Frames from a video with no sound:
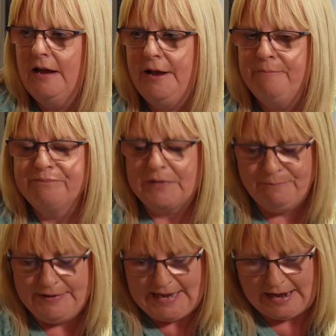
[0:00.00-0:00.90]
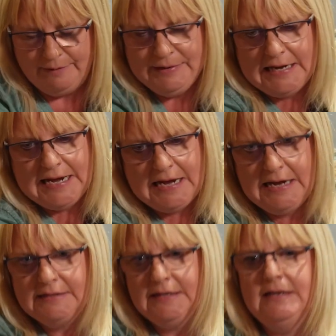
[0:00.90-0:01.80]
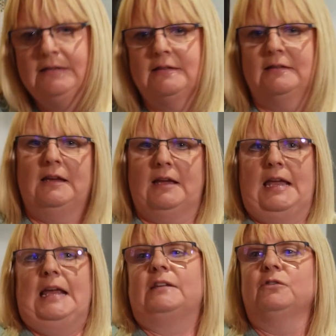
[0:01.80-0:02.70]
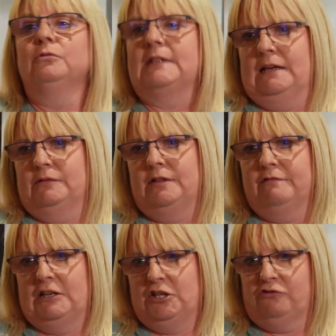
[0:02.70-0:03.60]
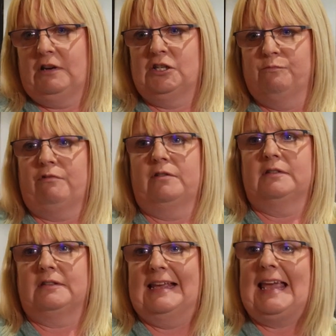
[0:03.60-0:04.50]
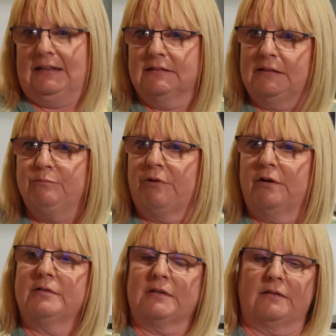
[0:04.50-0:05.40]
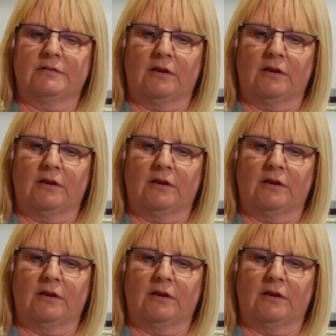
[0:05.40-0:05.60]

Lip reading: But yeah, I mean, it's all down to the registration process and the casting process.